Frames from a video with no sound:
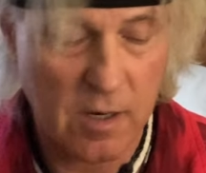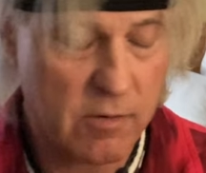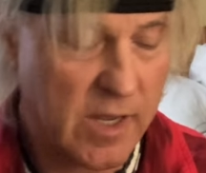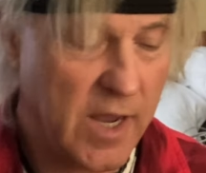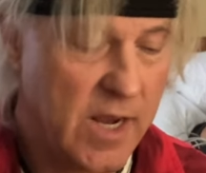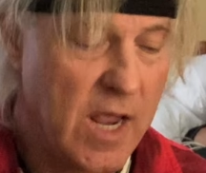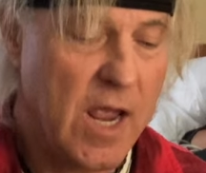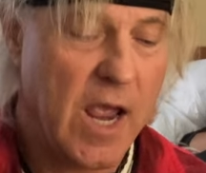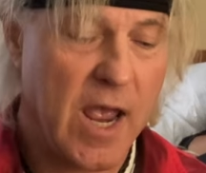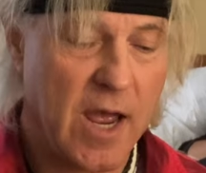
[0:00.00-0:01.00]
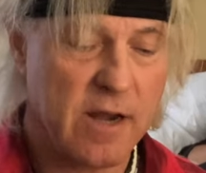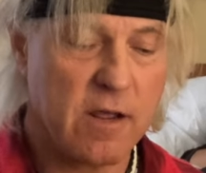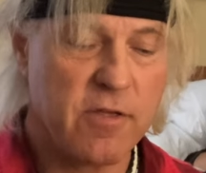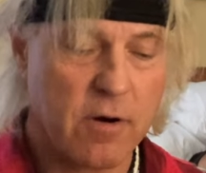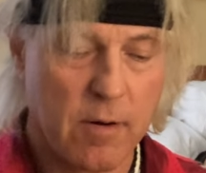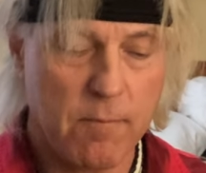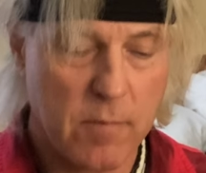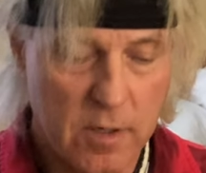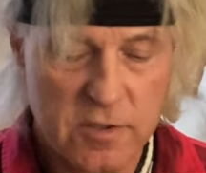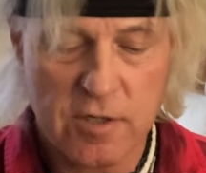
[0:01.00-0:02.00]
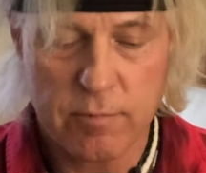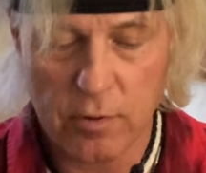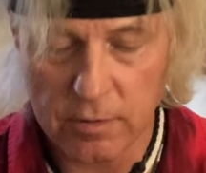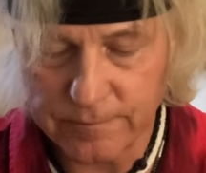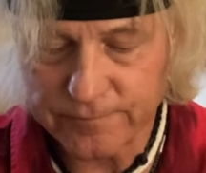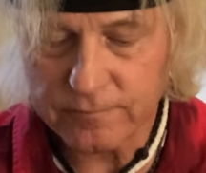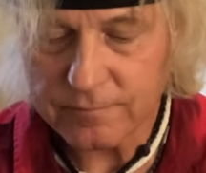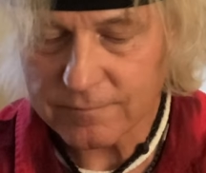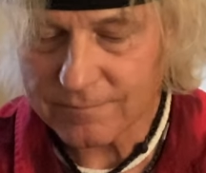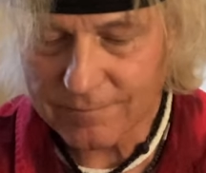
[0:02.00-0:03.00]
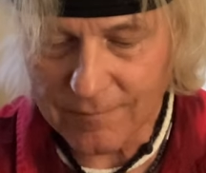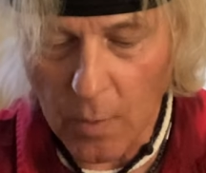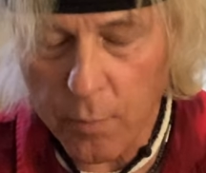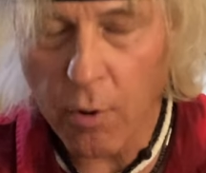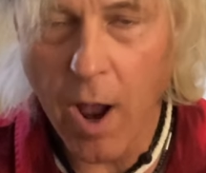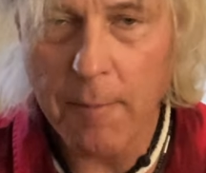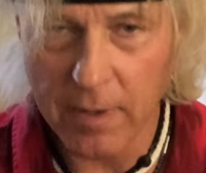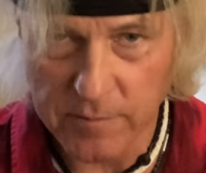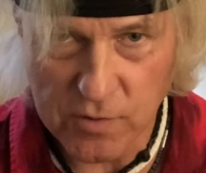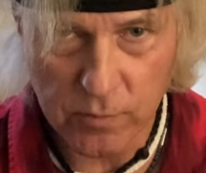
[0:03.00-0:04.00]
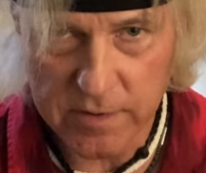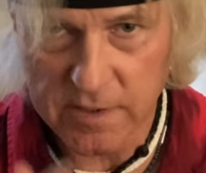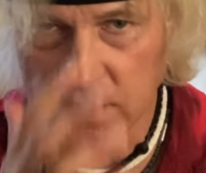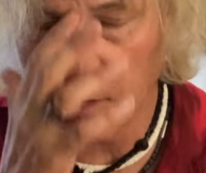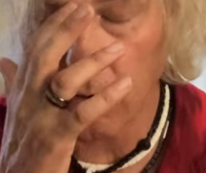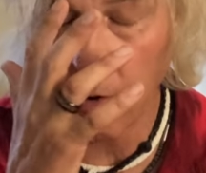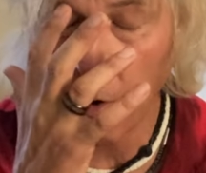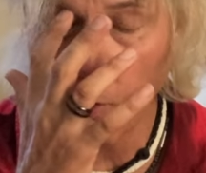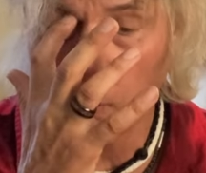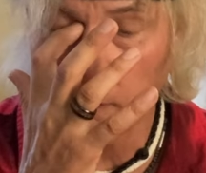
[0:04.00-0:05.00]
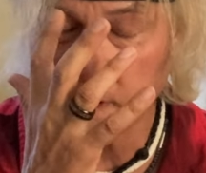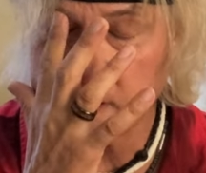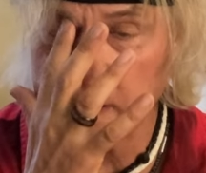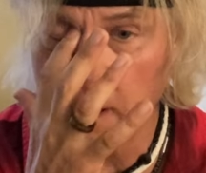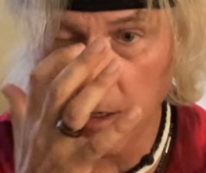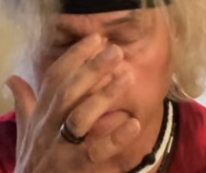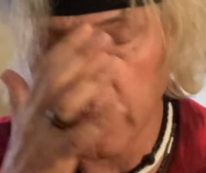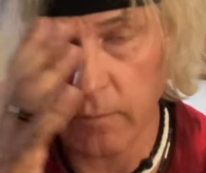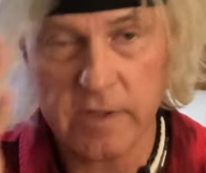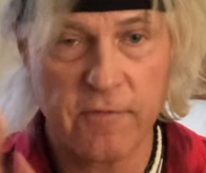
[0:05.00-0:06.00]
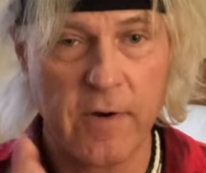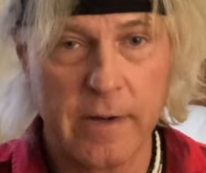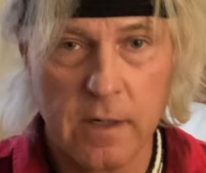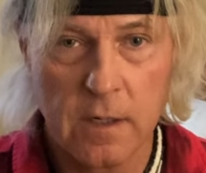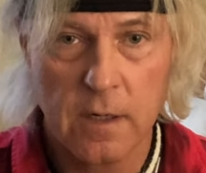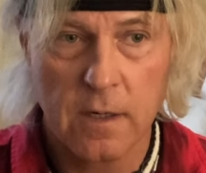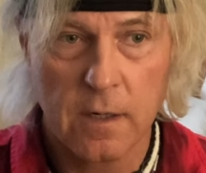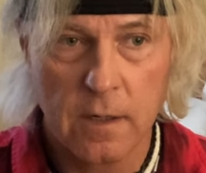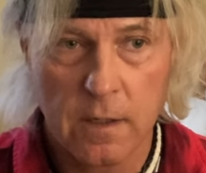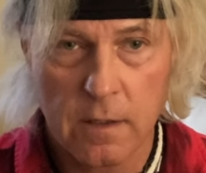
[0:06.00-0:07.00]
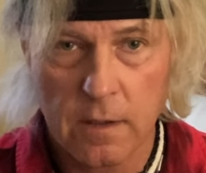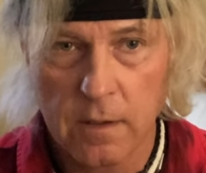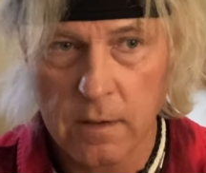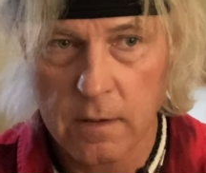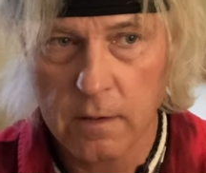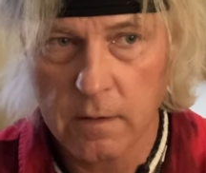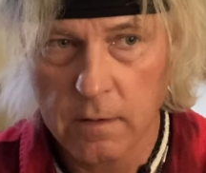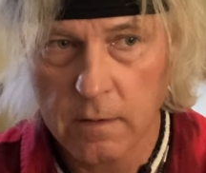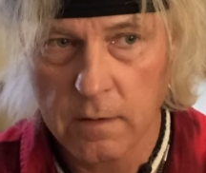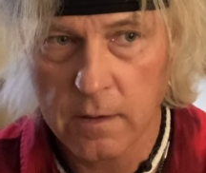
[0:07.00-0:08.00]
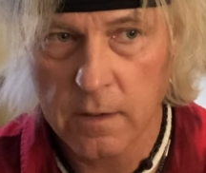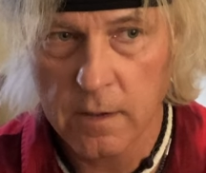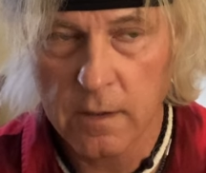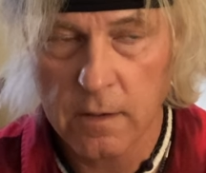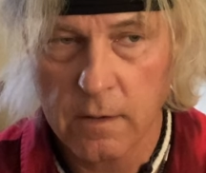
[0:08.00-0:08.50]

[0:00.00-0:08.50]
Okay? And there are multiple problems with this whole scenario. Why when you find, we have accents? It's messed up.